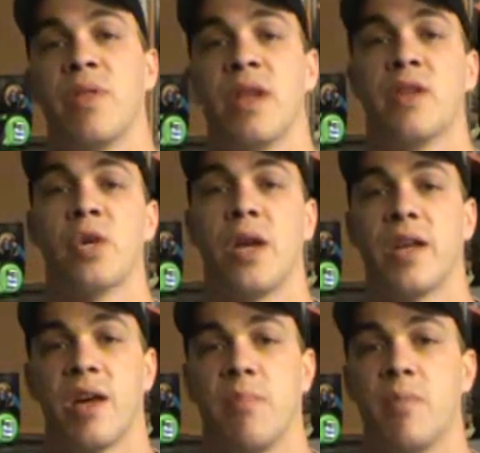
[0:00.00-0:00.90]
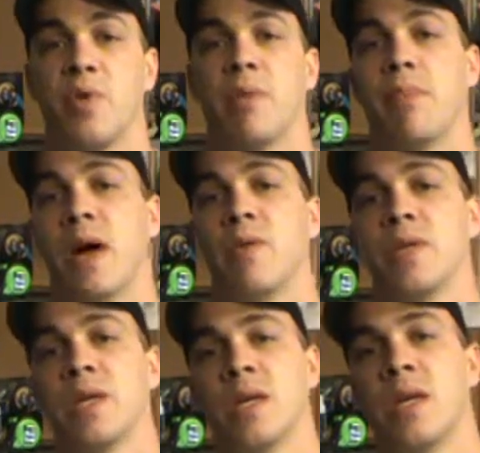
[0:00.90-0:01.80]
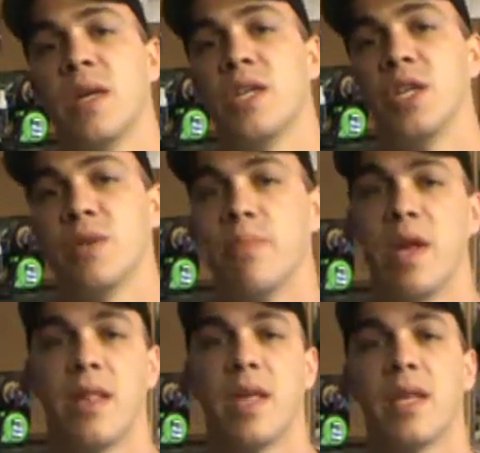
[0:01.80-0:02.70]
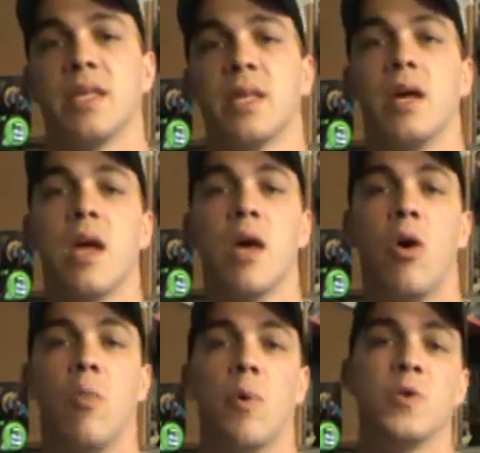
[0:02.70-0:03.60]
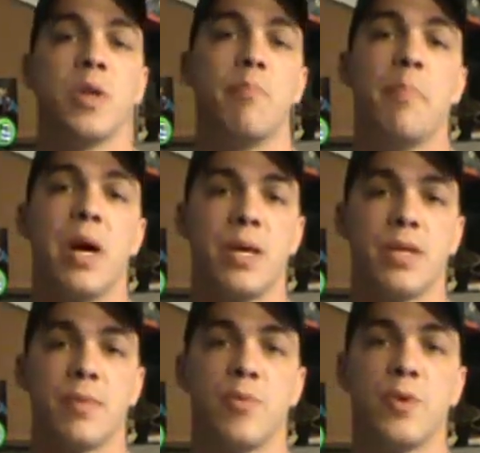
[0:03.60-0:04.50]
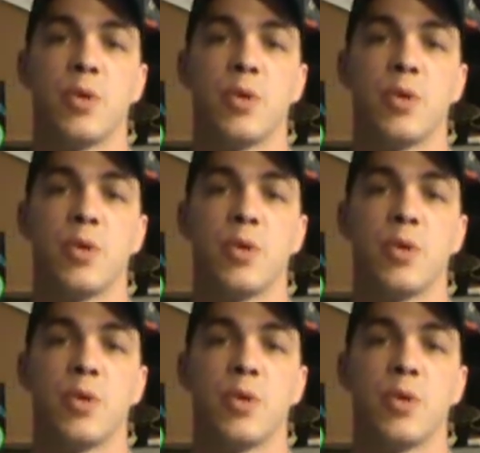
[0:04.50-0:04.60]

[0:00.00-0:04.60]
then trying to come up with the mounts, and it just made things almost impossible.